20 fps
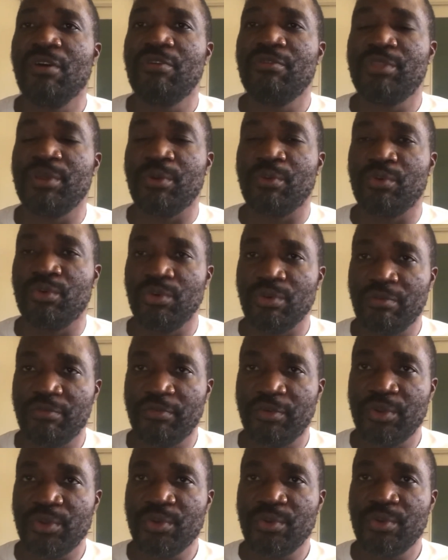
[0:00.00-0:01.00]
They will look
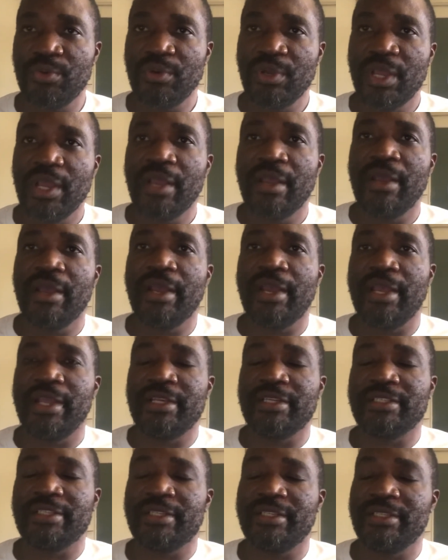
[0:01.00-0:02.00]
for you,
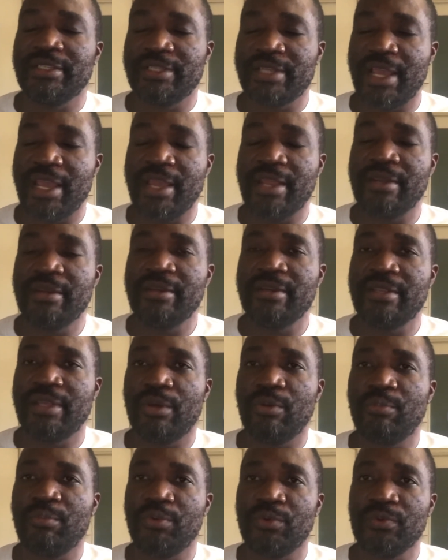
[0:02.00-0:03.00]
and in turn,
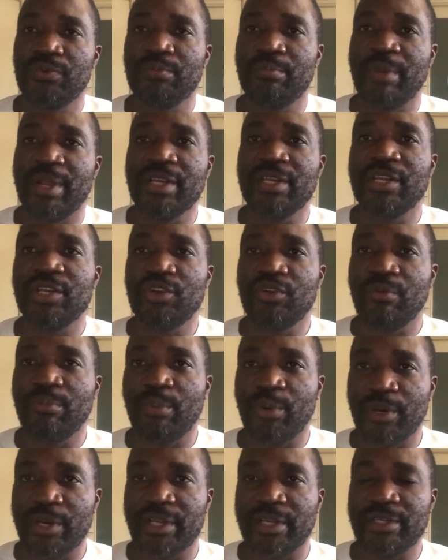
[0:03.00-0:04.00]
they'll put money in your
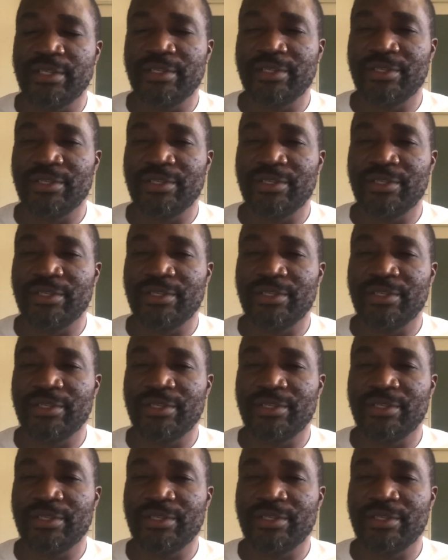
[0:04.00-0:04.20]
pocket.